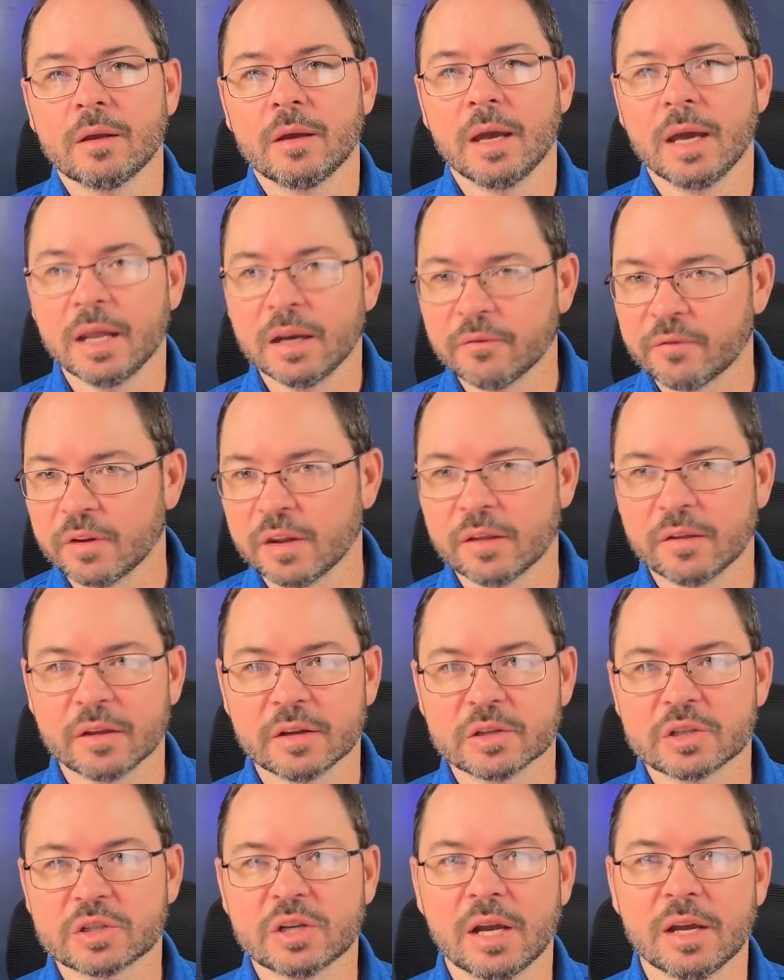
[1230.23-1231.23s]
And if anything
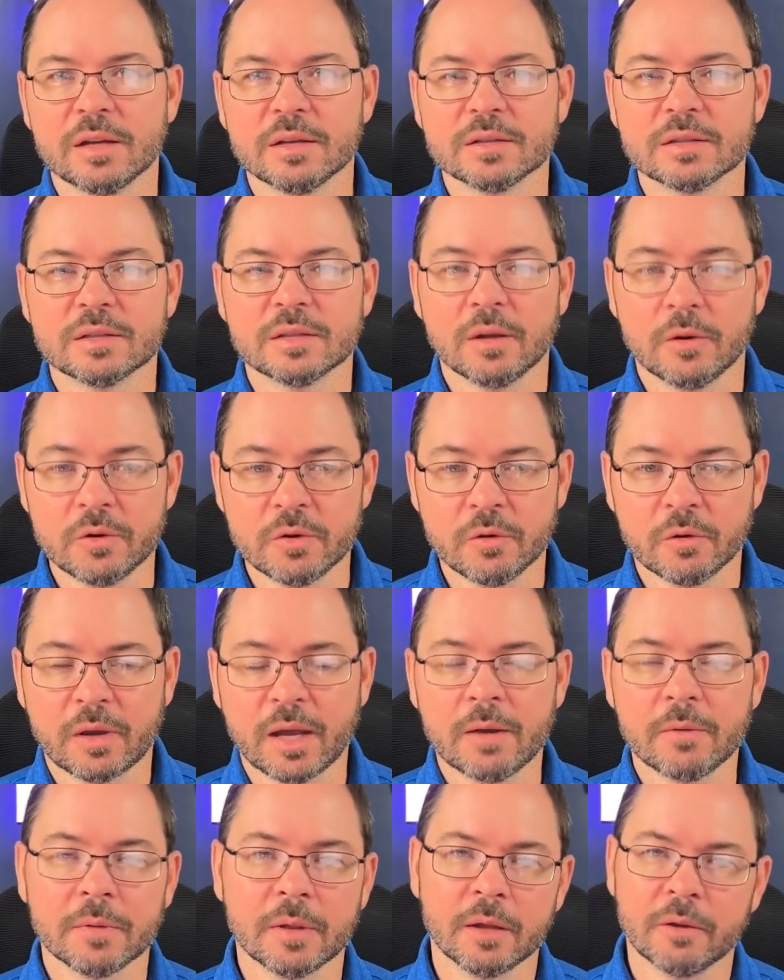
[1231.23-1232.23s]
has changed, are you
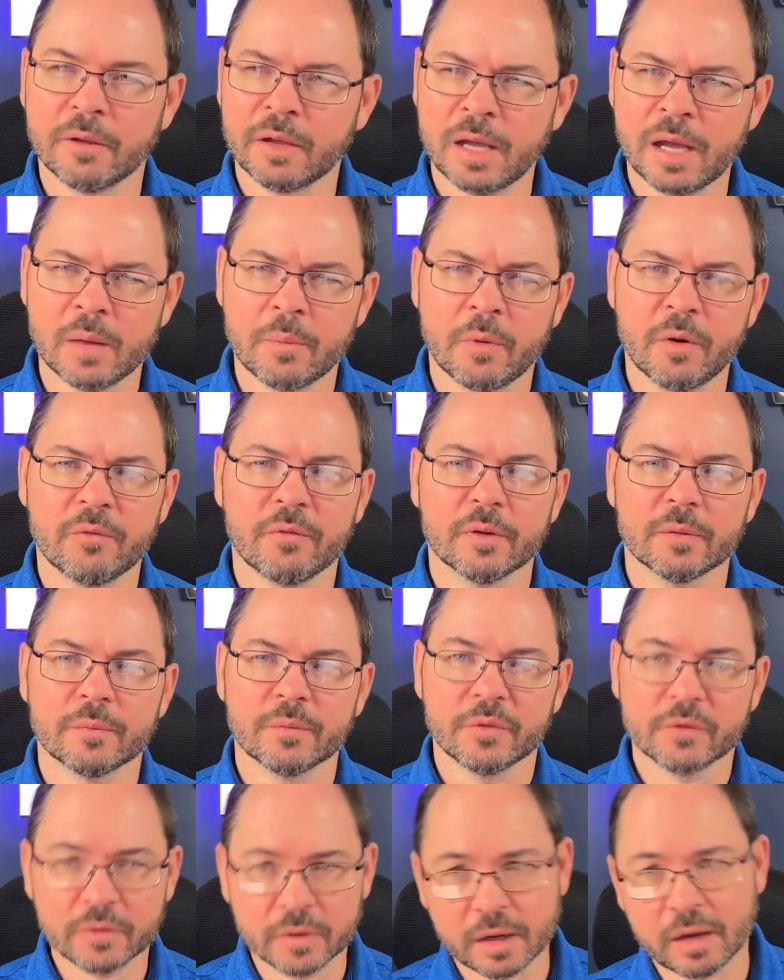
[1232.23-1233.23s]
okay with that? Like, yeah,
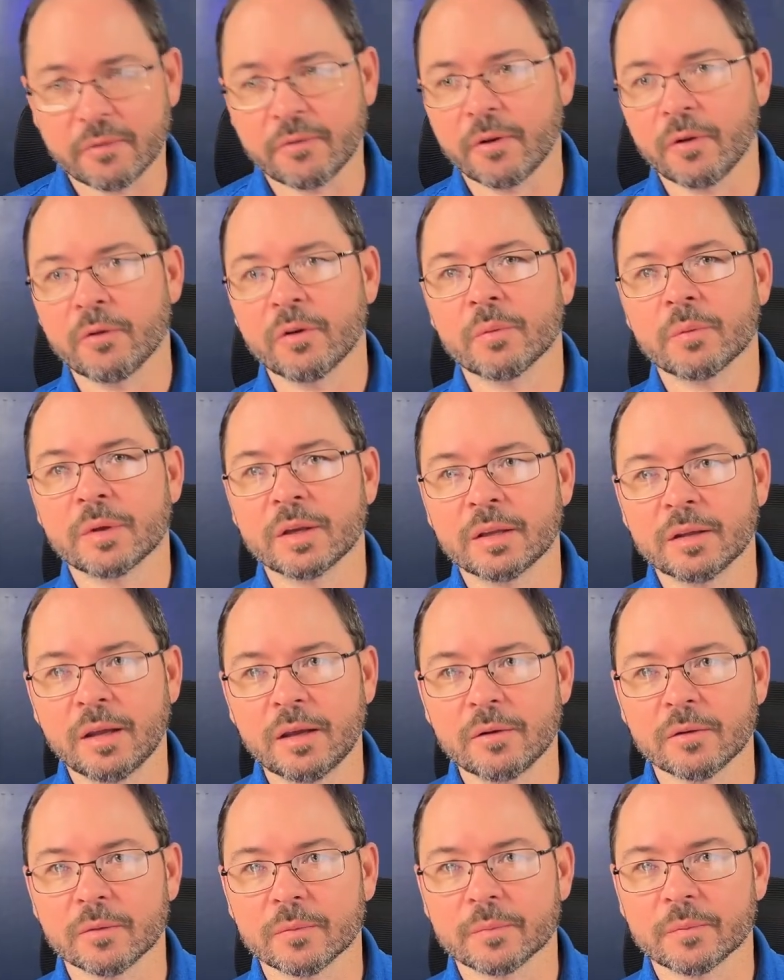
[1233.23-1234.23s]
perfect. So then I followed up again
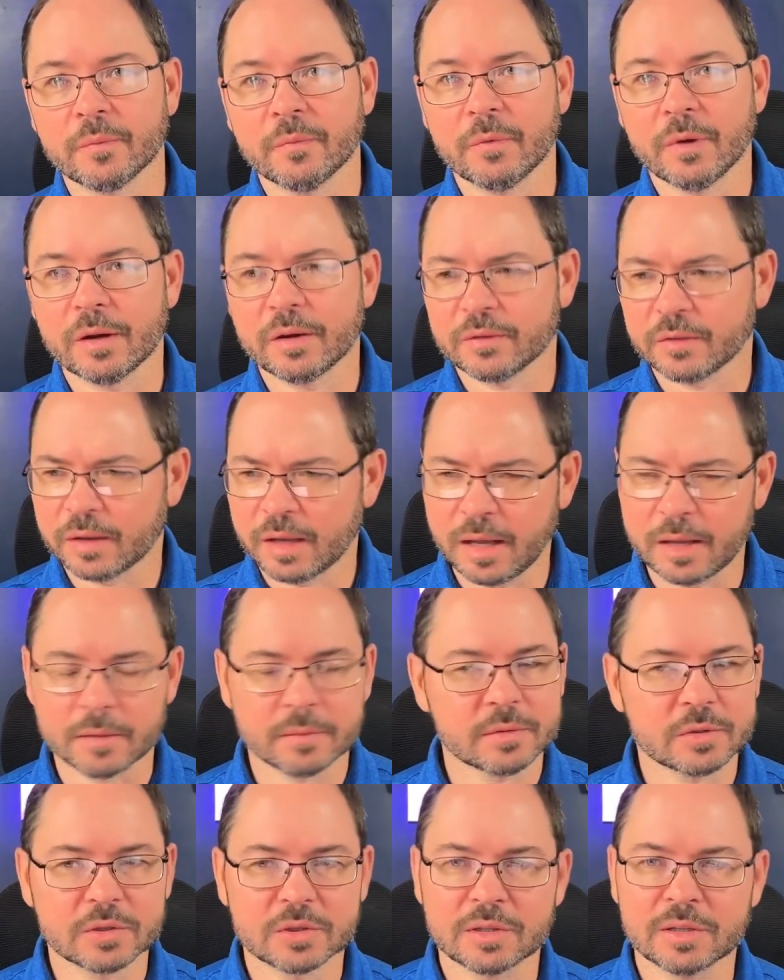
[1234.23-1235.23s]
later, right? And I was like, hey,
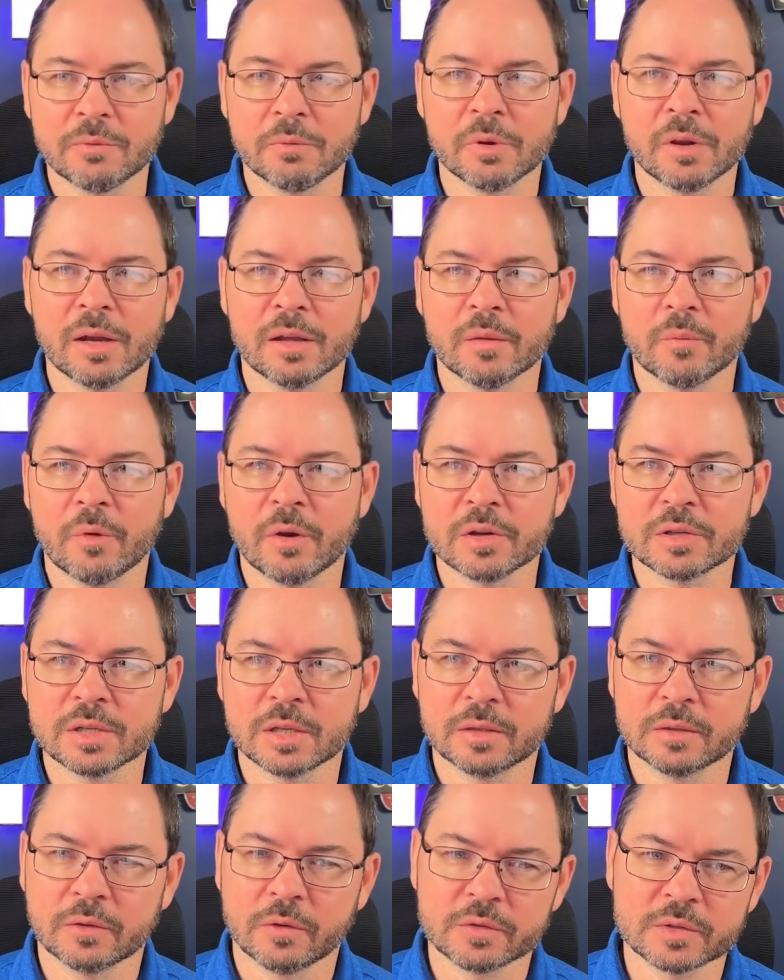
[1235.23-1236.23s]
just seeing where you're at in the
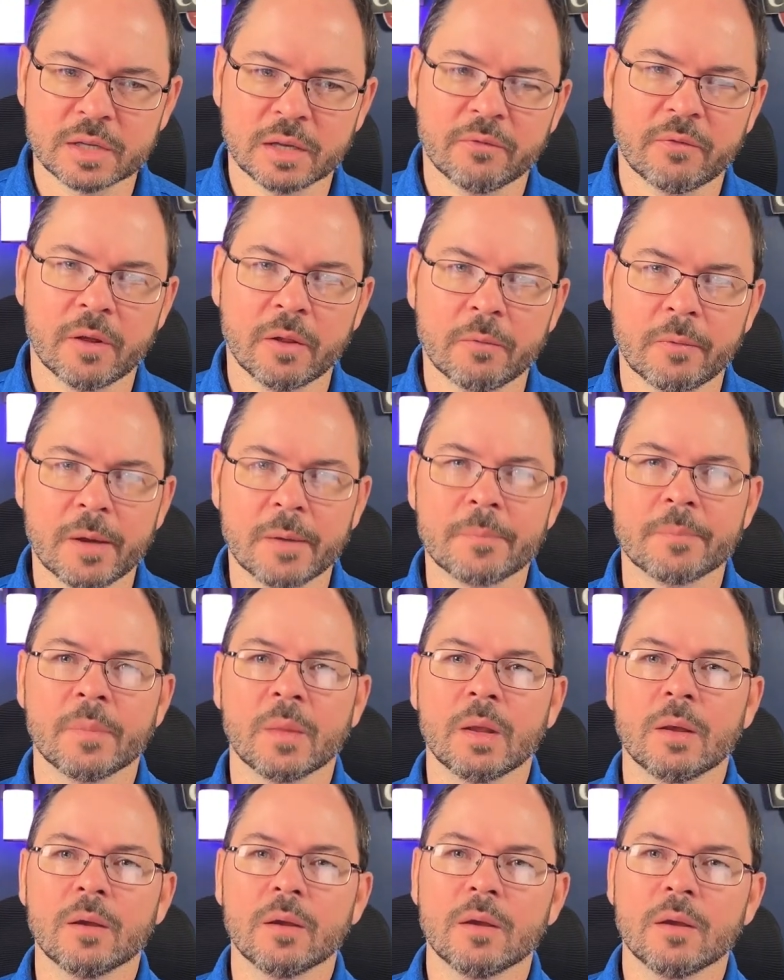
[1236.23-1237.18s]
project. Told you I'd follow up.